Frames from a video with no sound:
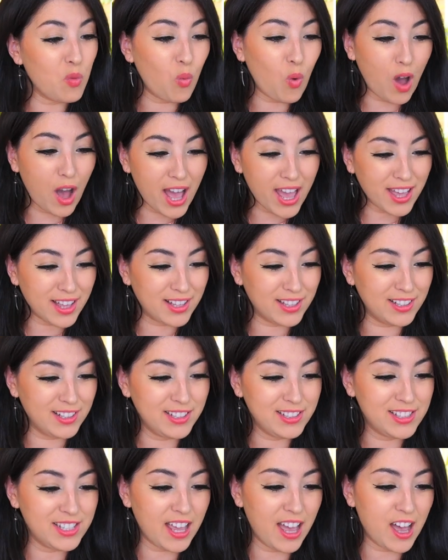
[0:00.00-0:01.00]

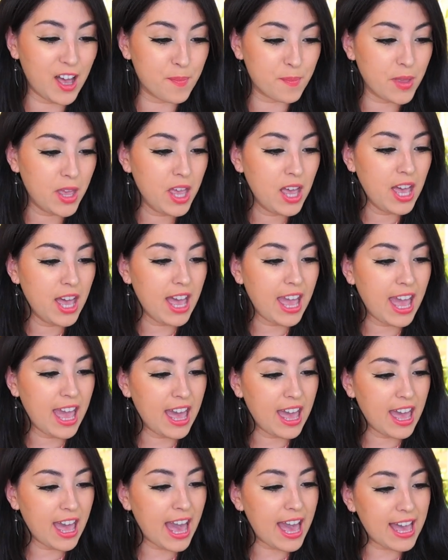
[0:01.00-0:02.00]
Wild,
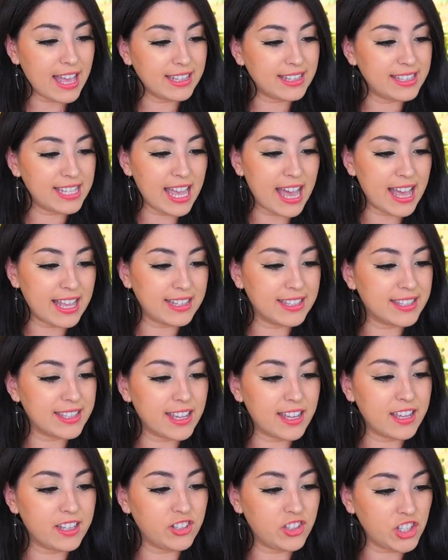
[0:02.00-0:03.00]
at
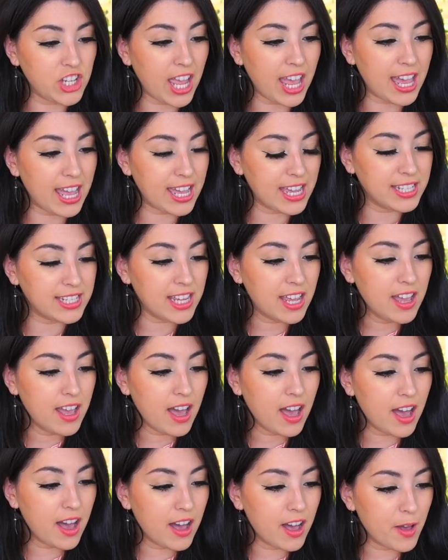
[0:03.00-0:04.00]
Tanza Jade,
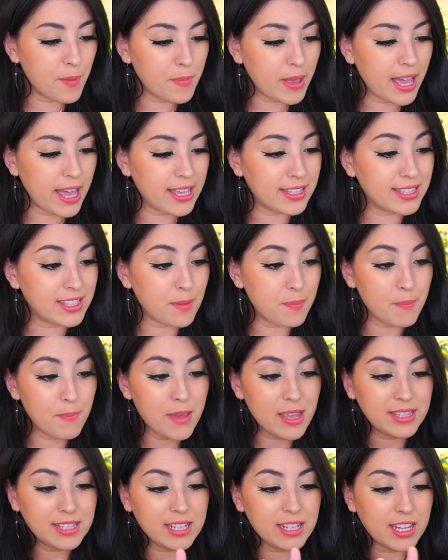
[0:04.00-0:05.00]
has
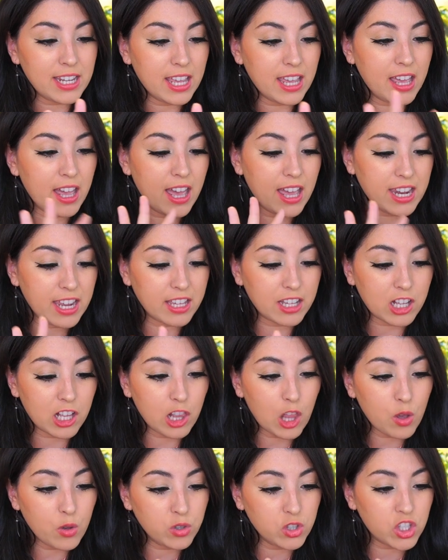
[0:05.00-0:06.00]
submitted an
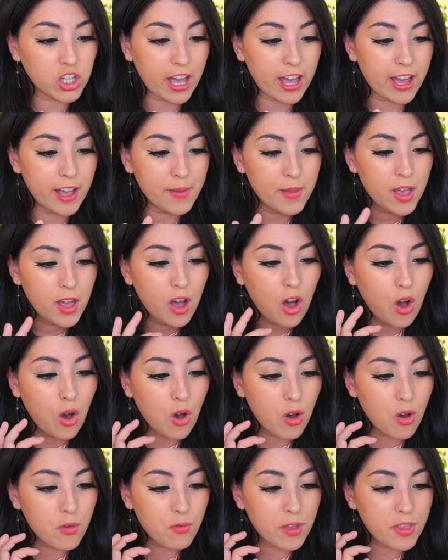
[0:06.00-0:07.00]
enclosure
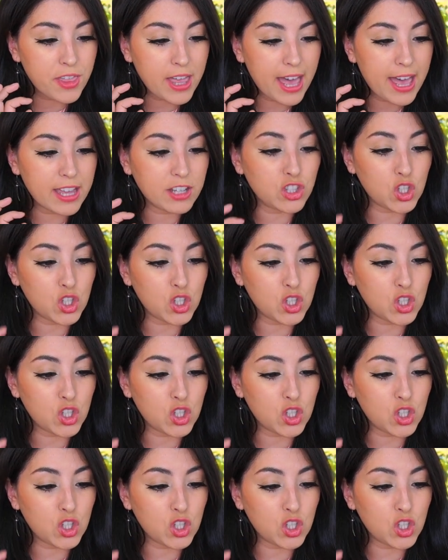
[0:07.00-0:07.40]
of their